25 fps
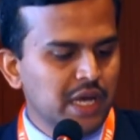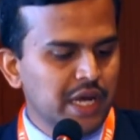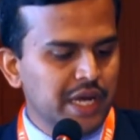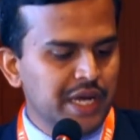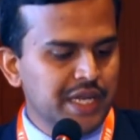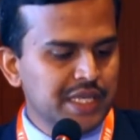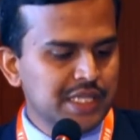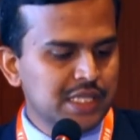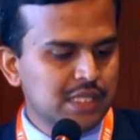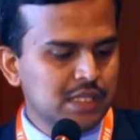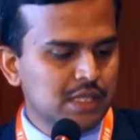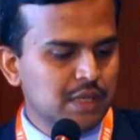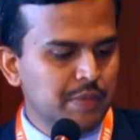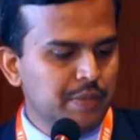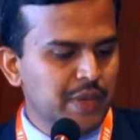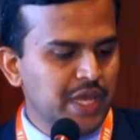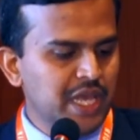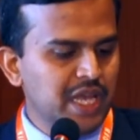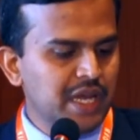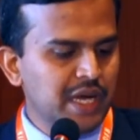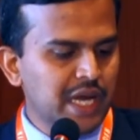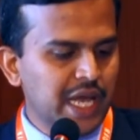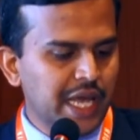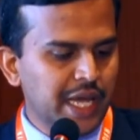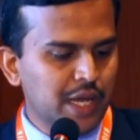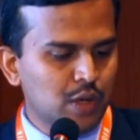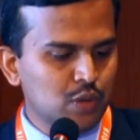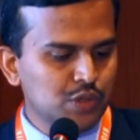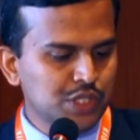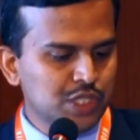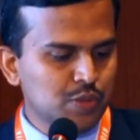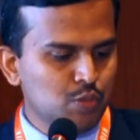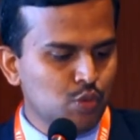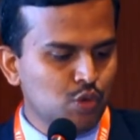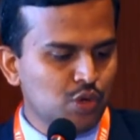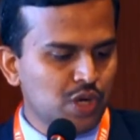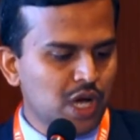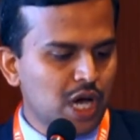It is being
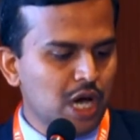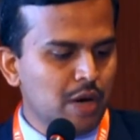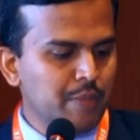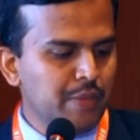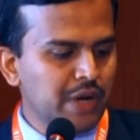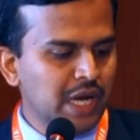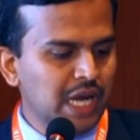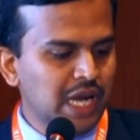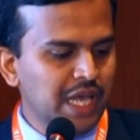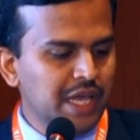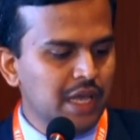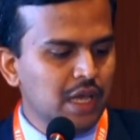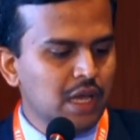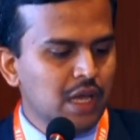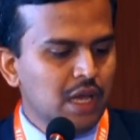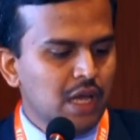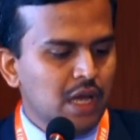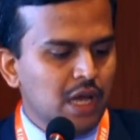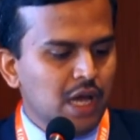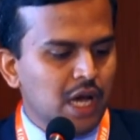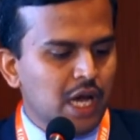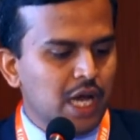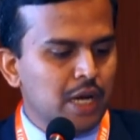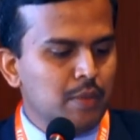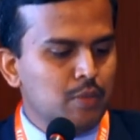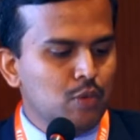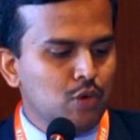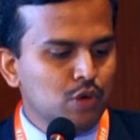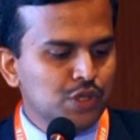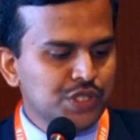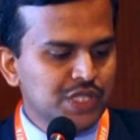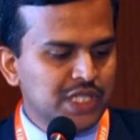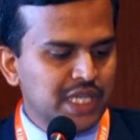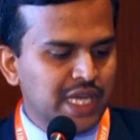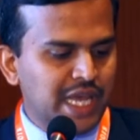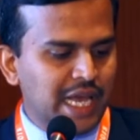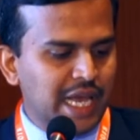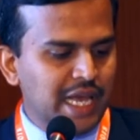diagnosed more commonly, and
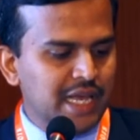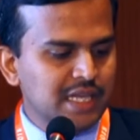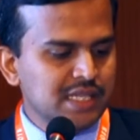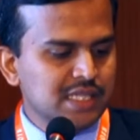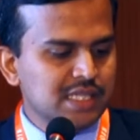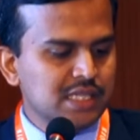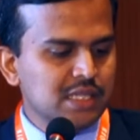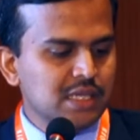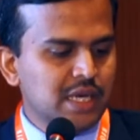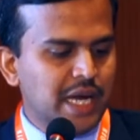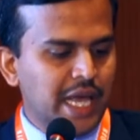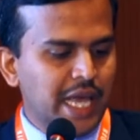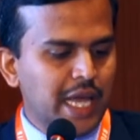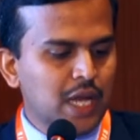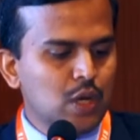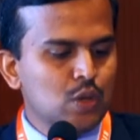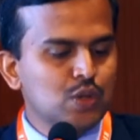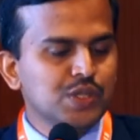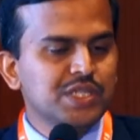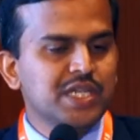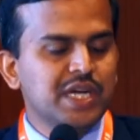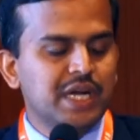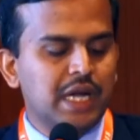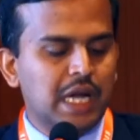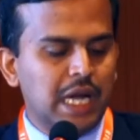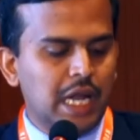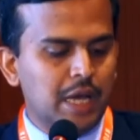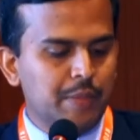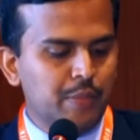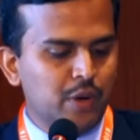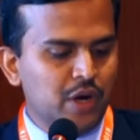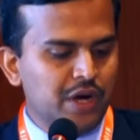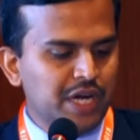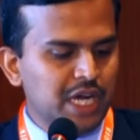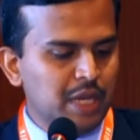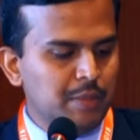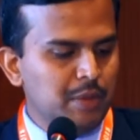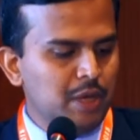most case diagnosed at
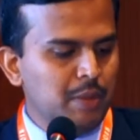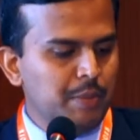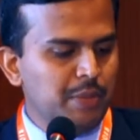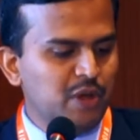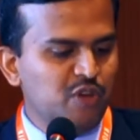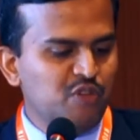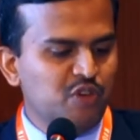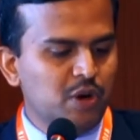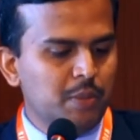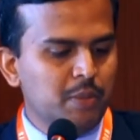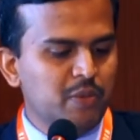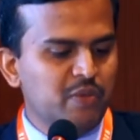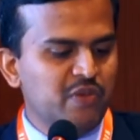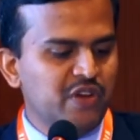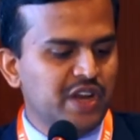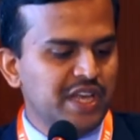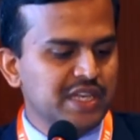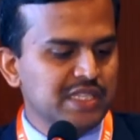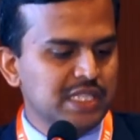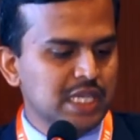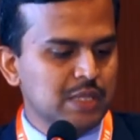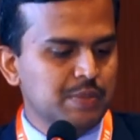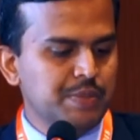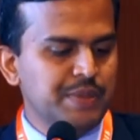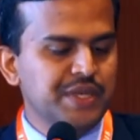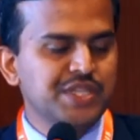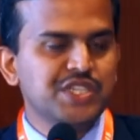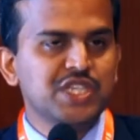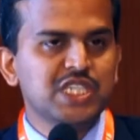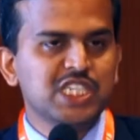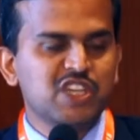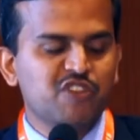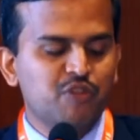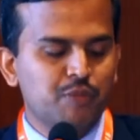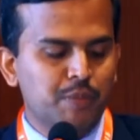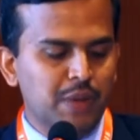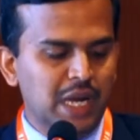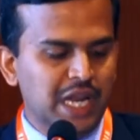laparotomy performed for a
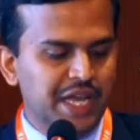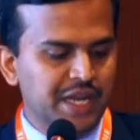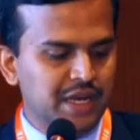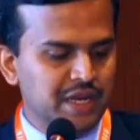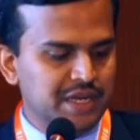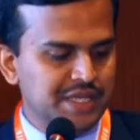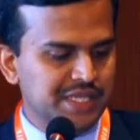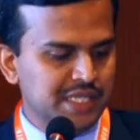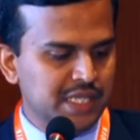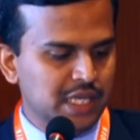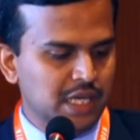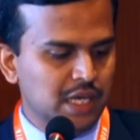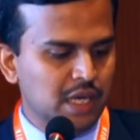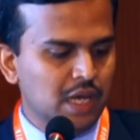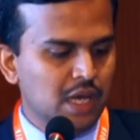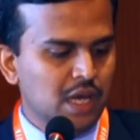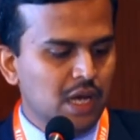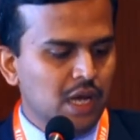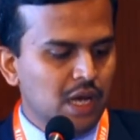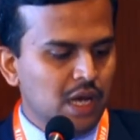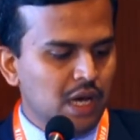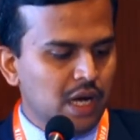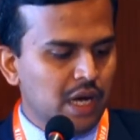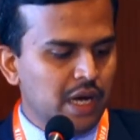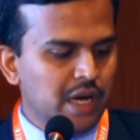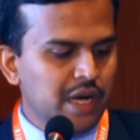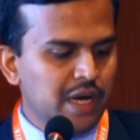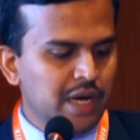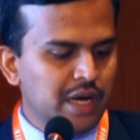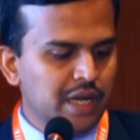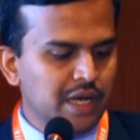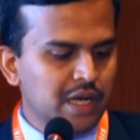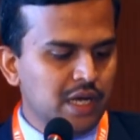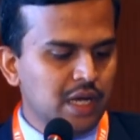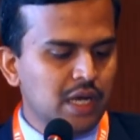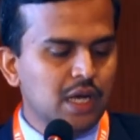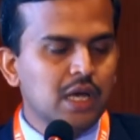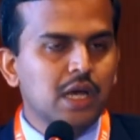suspicion of malignancy.
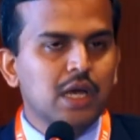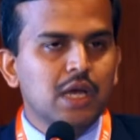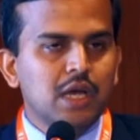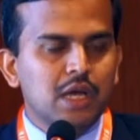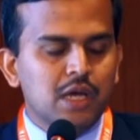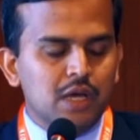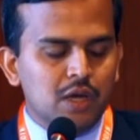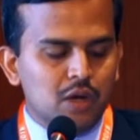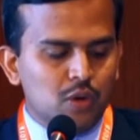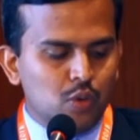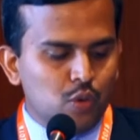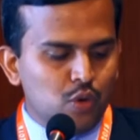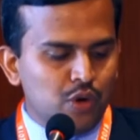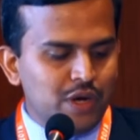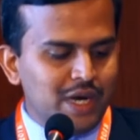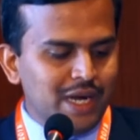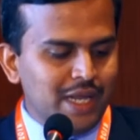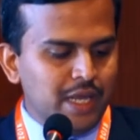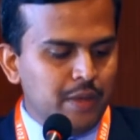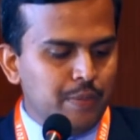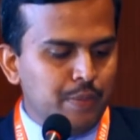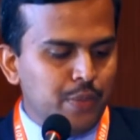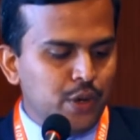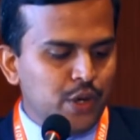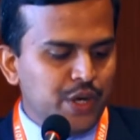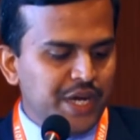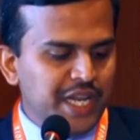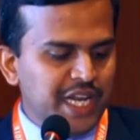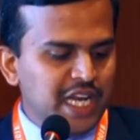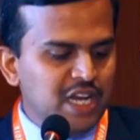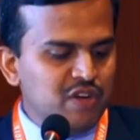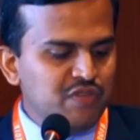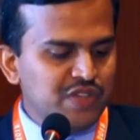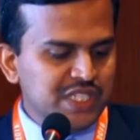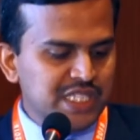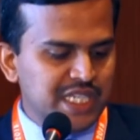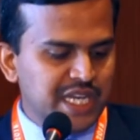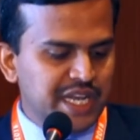And one important
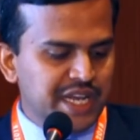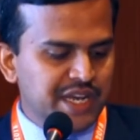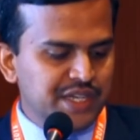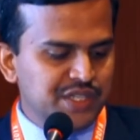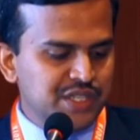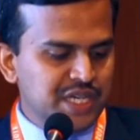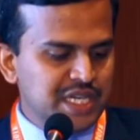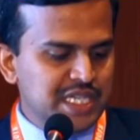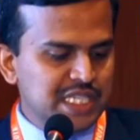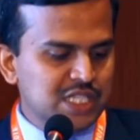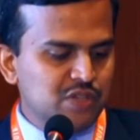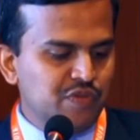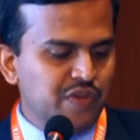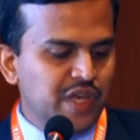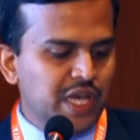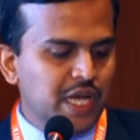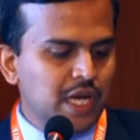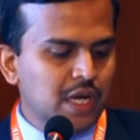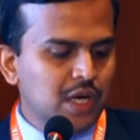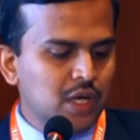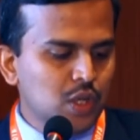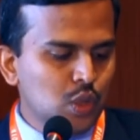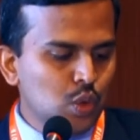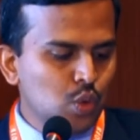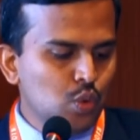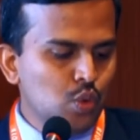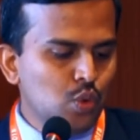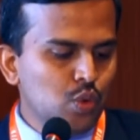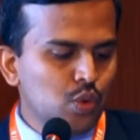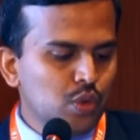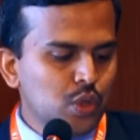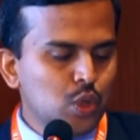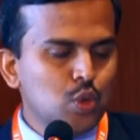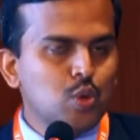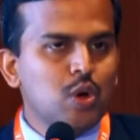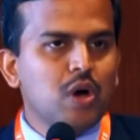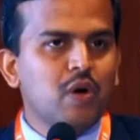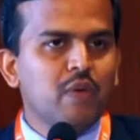investigations we can
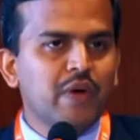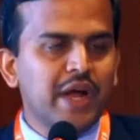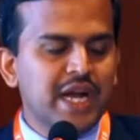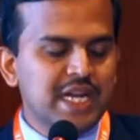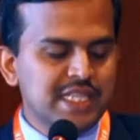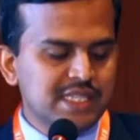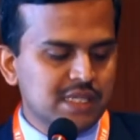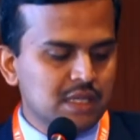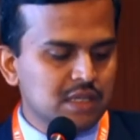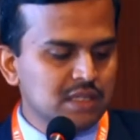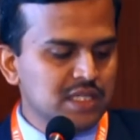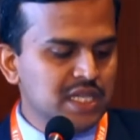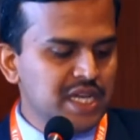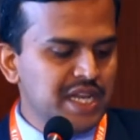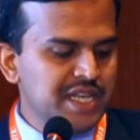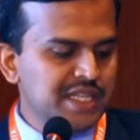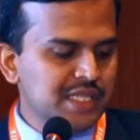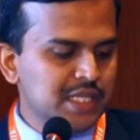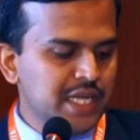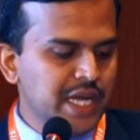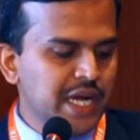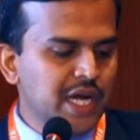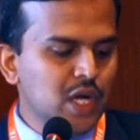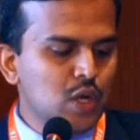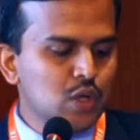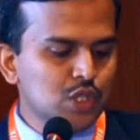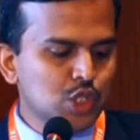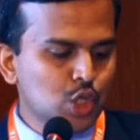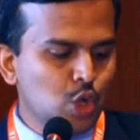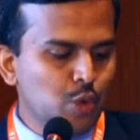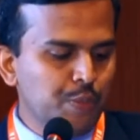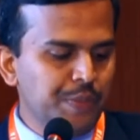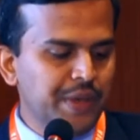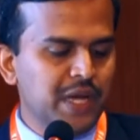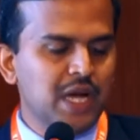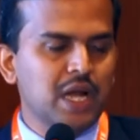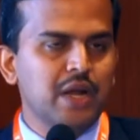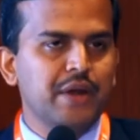do to avoid surgery is
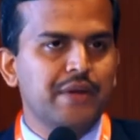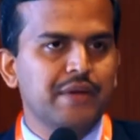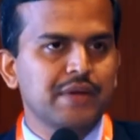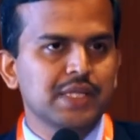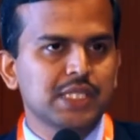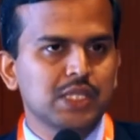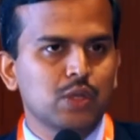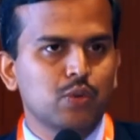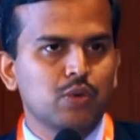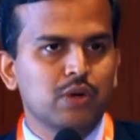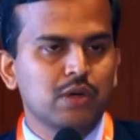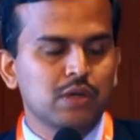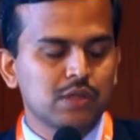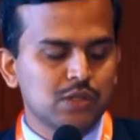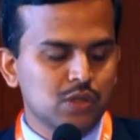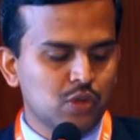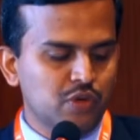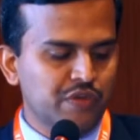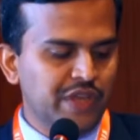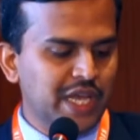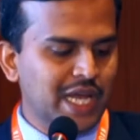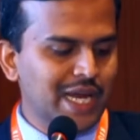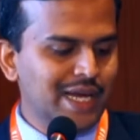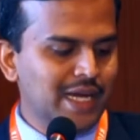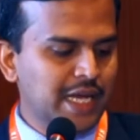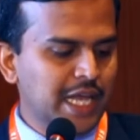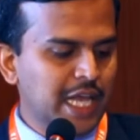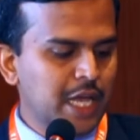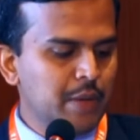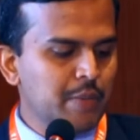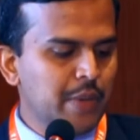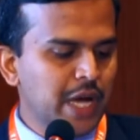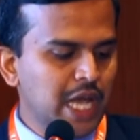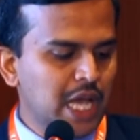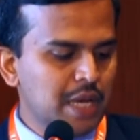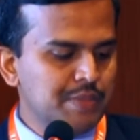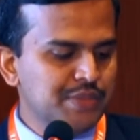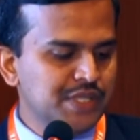endoscopic ultrasound. So we can
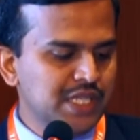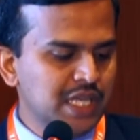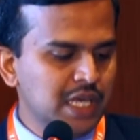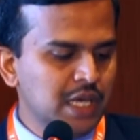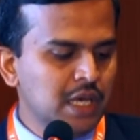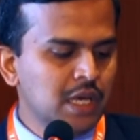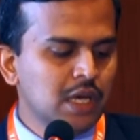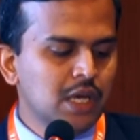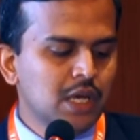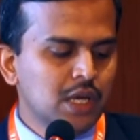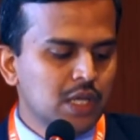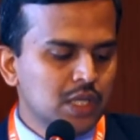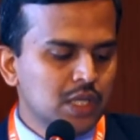take biopsy